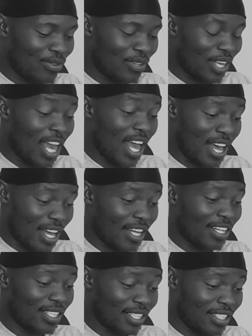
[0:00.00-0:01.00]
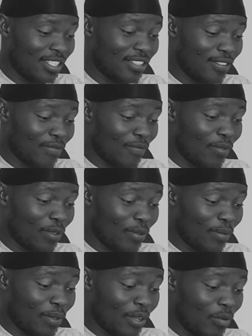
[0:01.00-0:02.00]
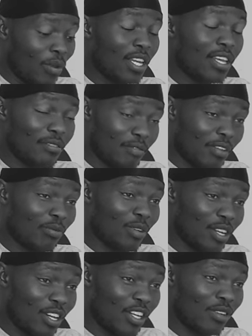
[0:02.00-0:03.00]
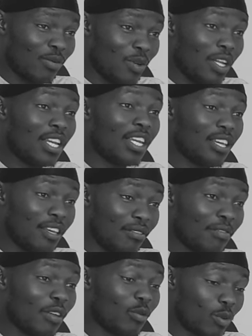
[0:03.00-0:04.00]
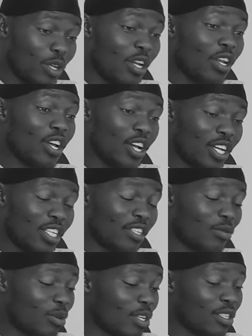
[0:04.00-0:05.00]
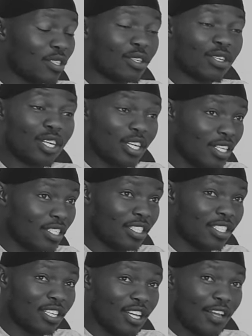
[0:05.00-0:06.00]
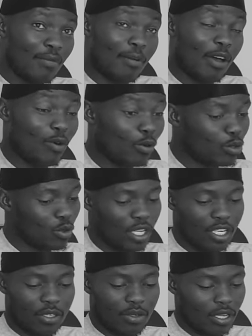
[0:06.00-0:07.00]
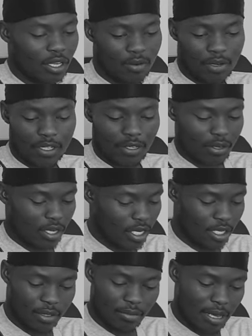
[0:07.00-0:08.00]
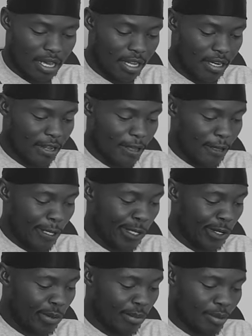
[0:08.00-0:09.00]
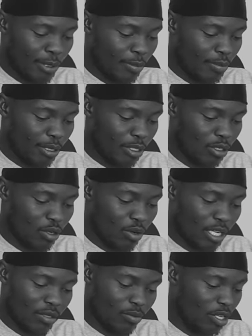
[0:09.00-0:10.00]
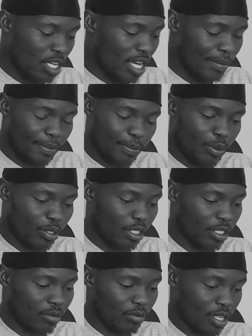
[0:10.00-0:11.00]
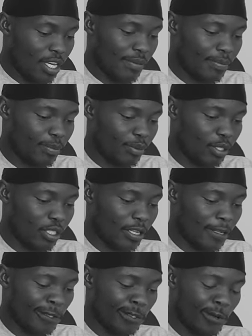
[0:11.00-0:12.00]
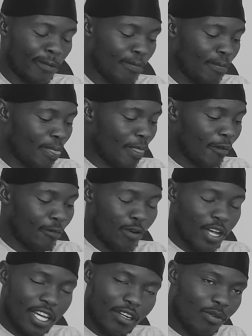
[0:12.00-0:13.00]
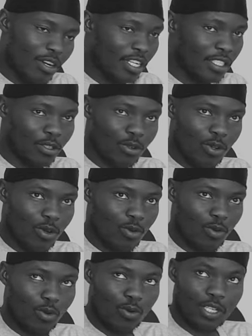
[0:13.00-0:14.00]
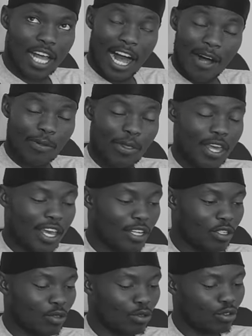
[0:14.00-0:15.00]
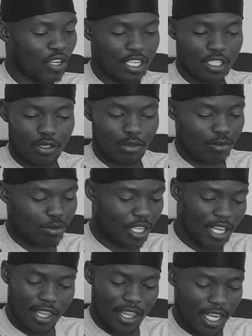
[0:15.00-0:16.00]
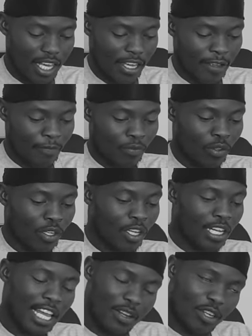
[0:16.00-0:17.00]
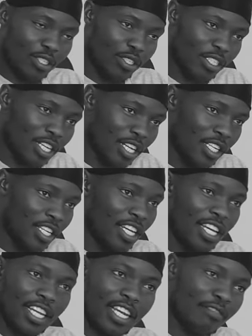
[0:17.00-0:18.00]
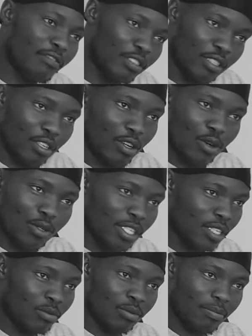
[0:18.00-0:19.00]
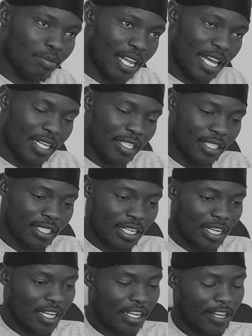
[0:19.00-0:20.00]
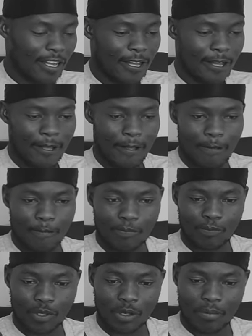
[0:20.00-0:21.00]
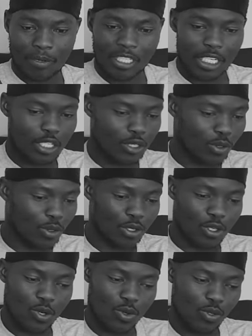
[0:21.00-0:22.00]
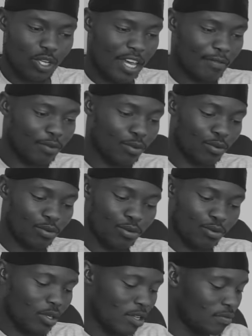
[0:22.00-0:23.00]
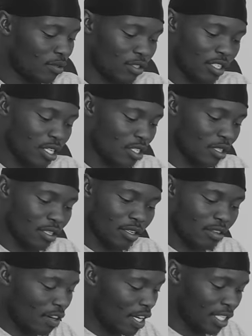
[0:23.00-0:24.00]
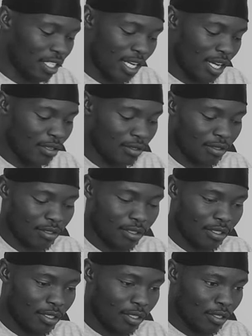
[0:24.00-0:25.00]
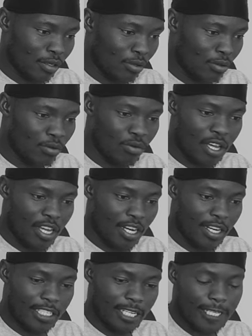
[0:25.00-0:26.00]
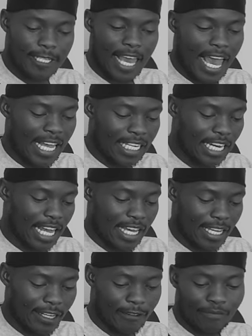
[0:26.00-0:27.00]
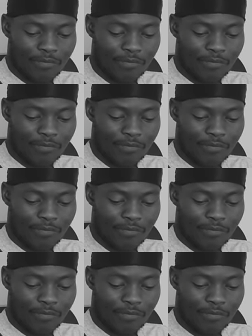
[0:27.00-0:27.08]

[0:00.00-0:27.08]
yeah. We live and we learn. we live and we learn. We live and we learn. It was crazy. My whole 2020 was crazy, man. You know, but but, but you know what? We kept pushing. We kept yeah. pushing. So for anyone you know who's out there, you know, trying to do their thing, like what you said, it never goes as we plan. Yeah. Um, but just know, you know, you have to you have to just grind it out, you know, and just act like